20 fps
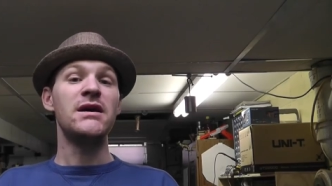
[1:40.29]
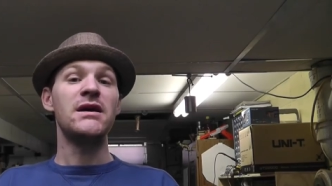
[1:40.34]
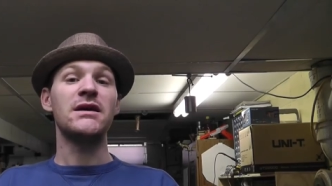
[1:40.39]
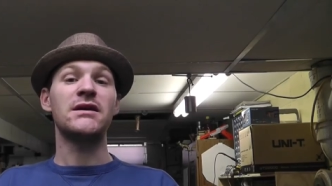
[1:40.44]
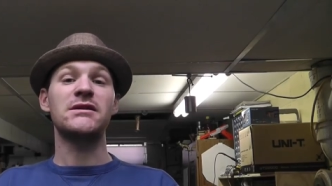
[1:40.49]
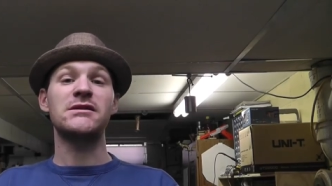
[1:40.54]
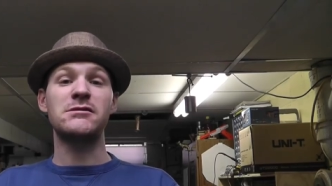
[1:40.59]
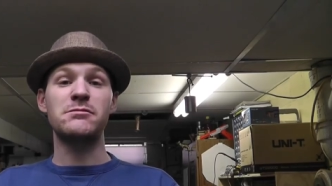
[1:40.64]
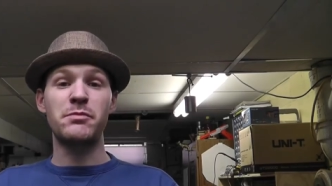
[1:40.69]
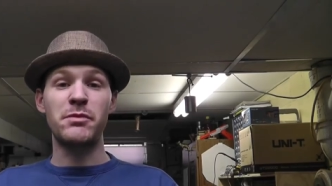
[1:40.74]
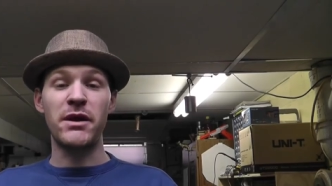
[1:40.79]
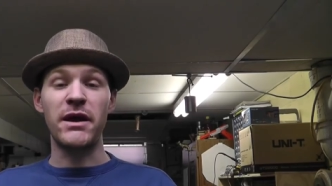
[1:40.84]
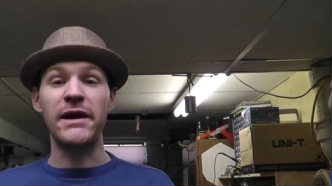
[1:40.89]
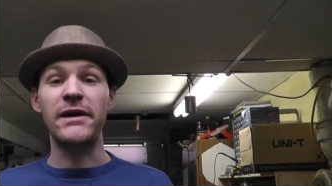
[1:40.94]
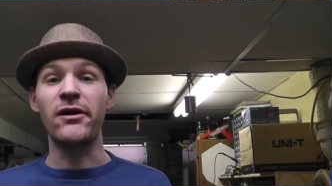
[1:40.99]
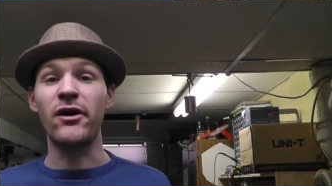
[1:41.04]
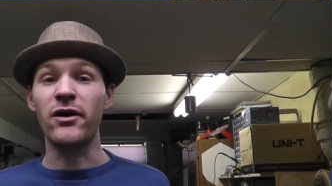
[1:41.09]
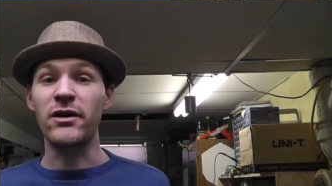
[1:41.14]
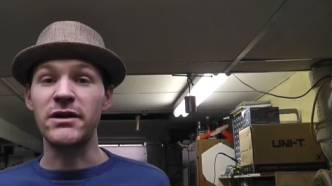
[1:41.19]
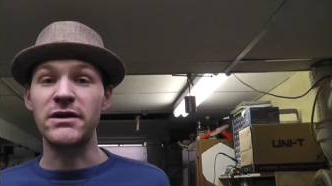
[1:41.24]

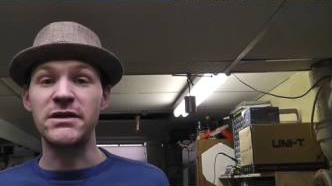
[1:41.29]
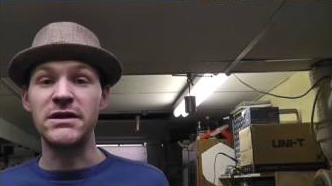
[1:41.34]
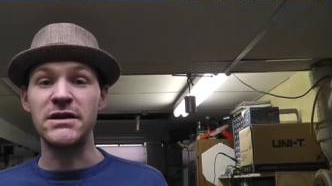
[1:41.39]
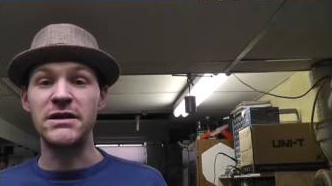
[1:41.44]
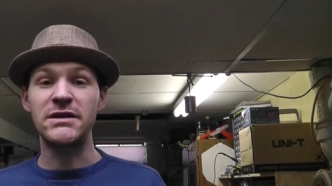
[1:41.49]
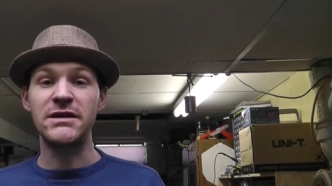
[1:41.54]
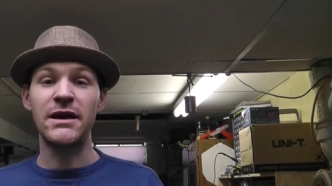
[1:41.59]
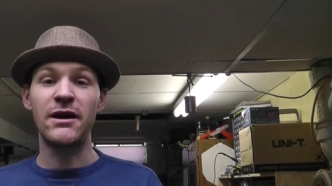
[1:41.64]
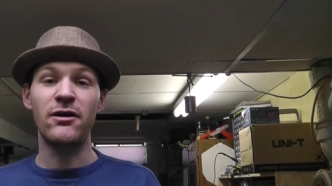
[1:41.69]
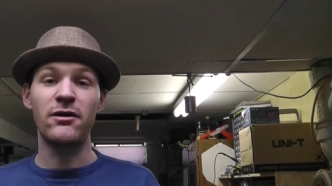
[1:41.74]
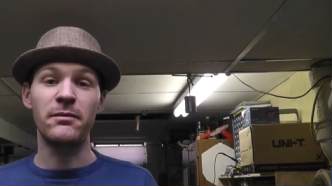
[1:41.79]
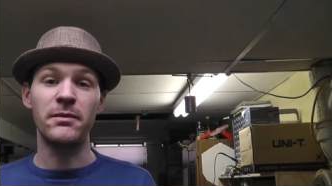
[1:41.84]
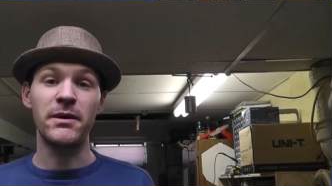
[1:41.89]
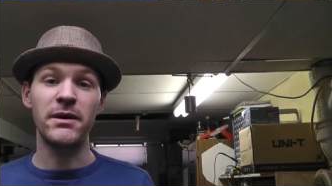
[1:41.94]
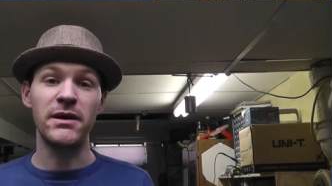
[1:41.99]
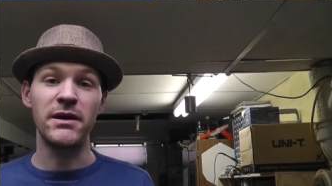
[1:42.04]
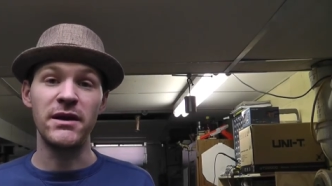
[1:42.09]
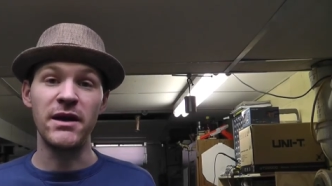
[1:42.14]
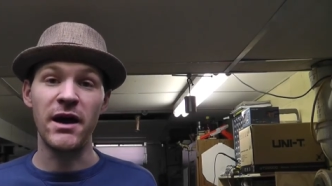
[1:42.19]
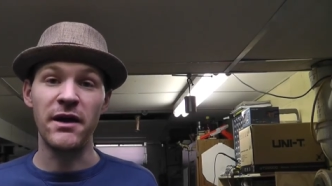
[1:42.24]
explain all in detail,
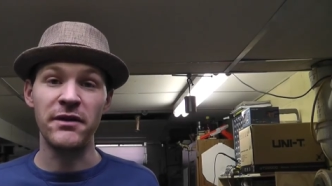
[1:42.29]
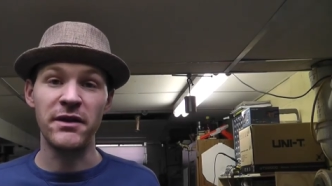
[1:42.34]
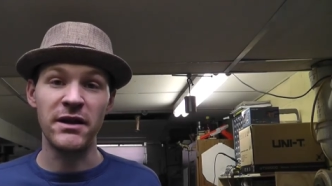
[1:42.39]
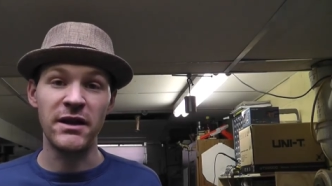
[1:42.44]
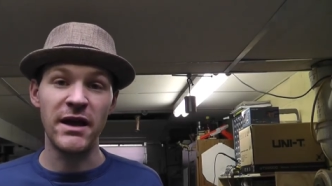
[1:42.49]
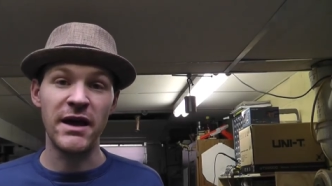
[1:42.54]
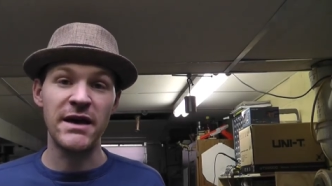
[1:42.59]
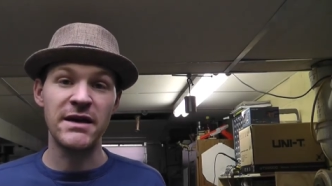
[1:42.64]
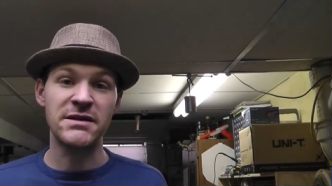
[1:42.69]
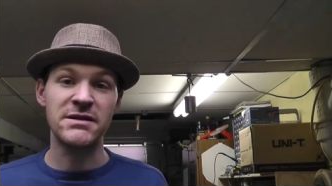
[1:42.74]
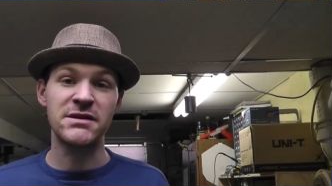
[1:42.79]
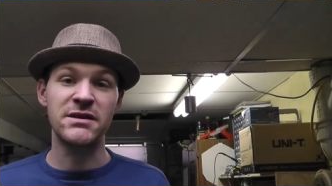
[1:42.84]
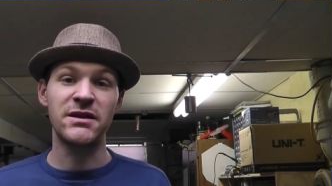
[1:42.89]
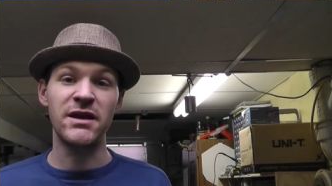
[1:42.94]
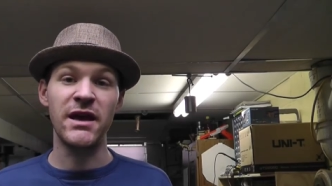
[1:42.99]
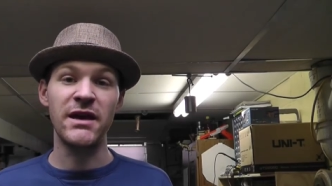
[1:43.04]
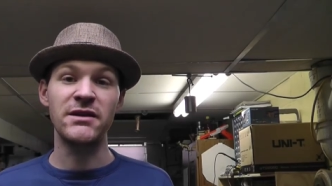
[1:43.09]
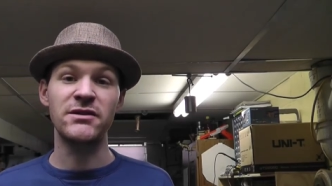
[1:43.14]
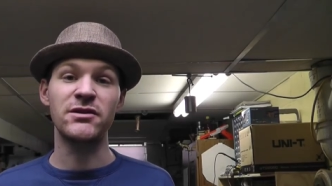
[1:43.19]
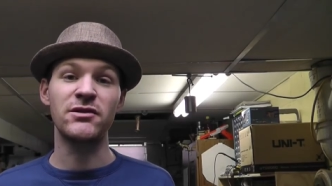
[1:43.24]
but nonetheless,
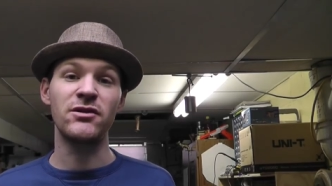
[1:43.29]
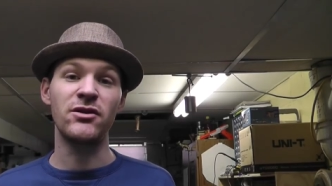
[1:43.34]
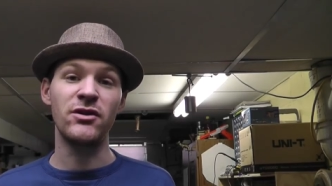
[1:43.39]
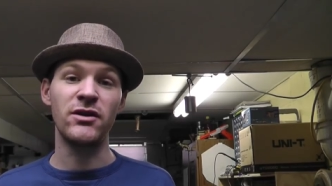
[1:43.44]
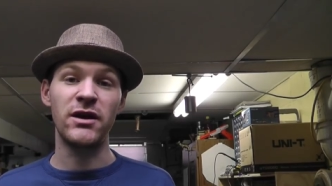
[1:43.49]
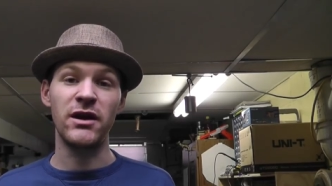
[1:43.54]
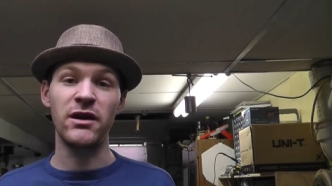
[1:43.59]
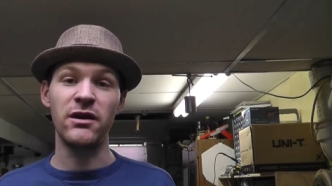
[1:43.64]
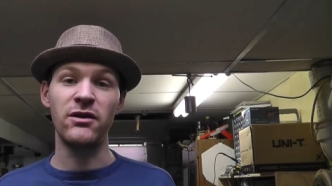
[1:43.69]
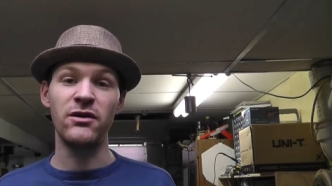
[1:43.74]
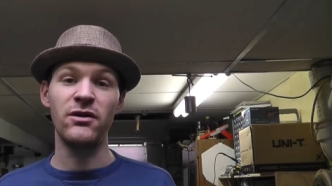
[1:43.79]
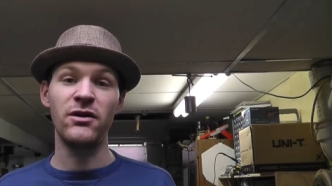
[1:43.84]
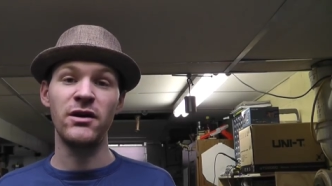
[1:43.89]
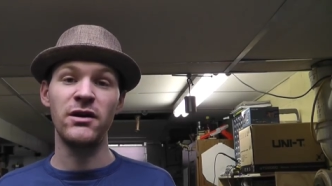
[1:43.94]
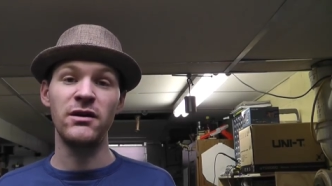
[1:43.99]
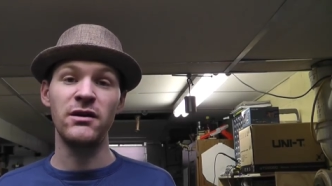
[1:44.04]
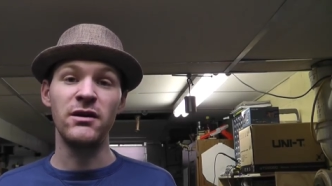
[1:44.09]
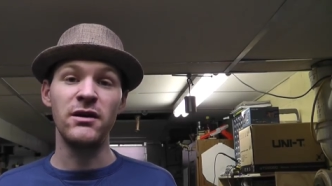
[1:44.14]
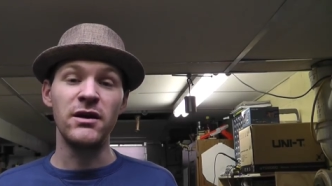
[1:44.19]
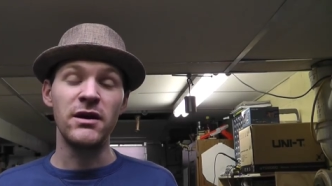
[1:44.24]
things are looking good,